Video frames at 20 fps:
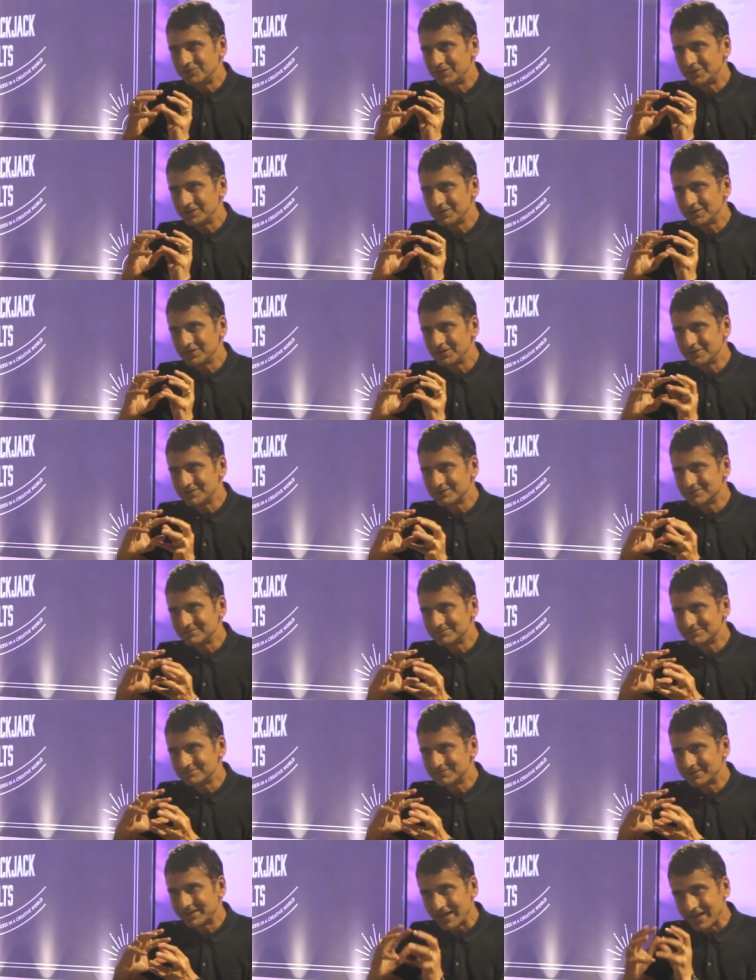we
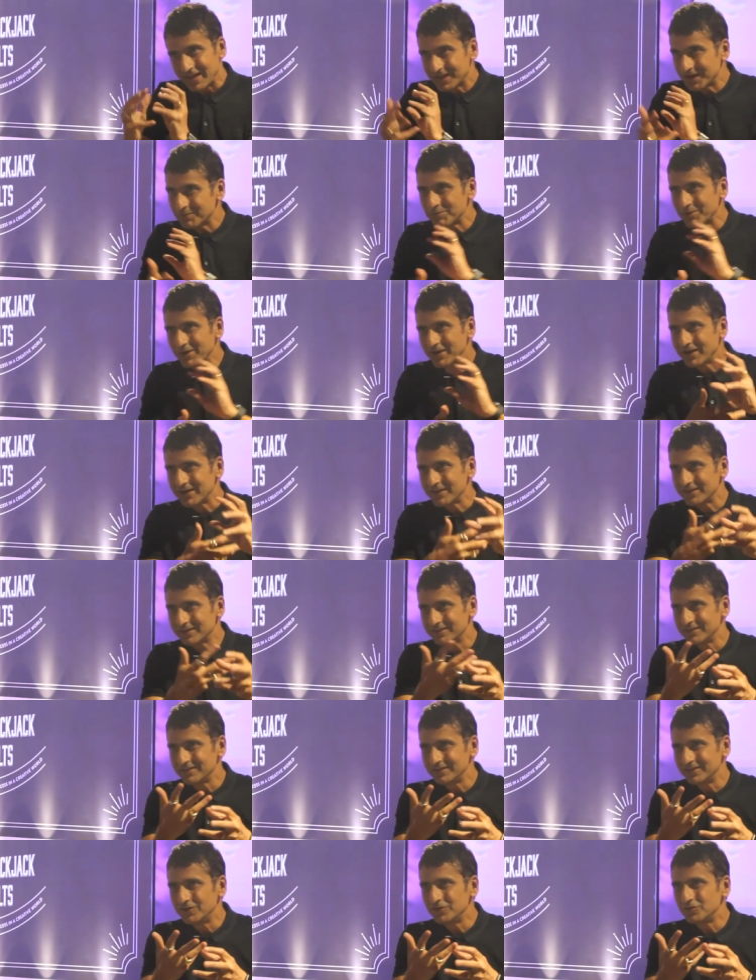can apply
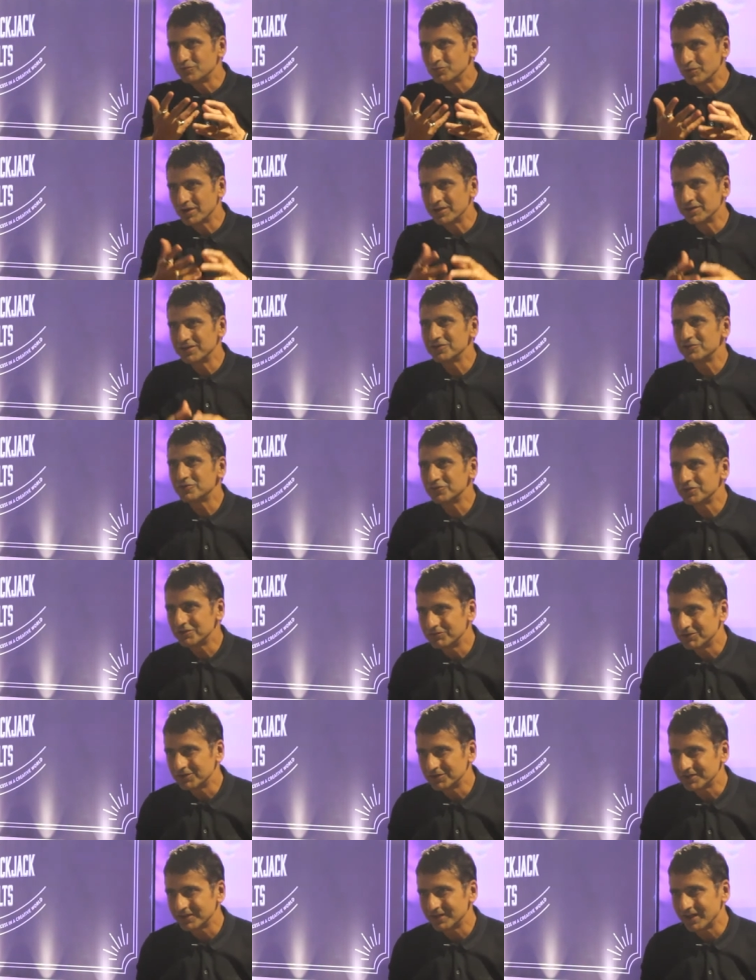into our day-to-day
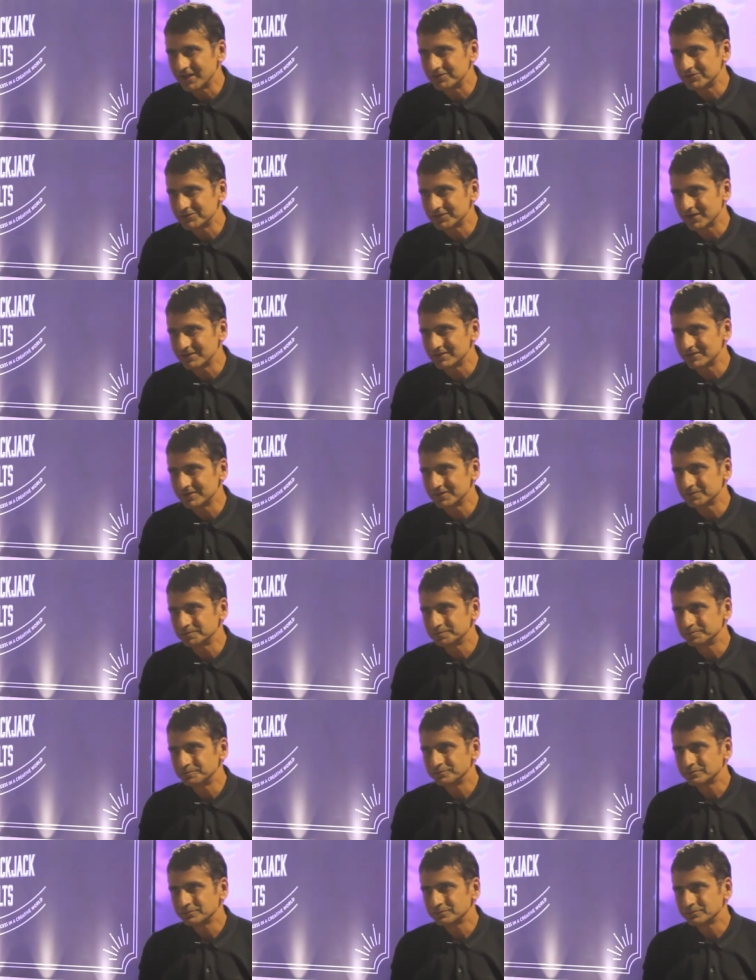-day work in advertising.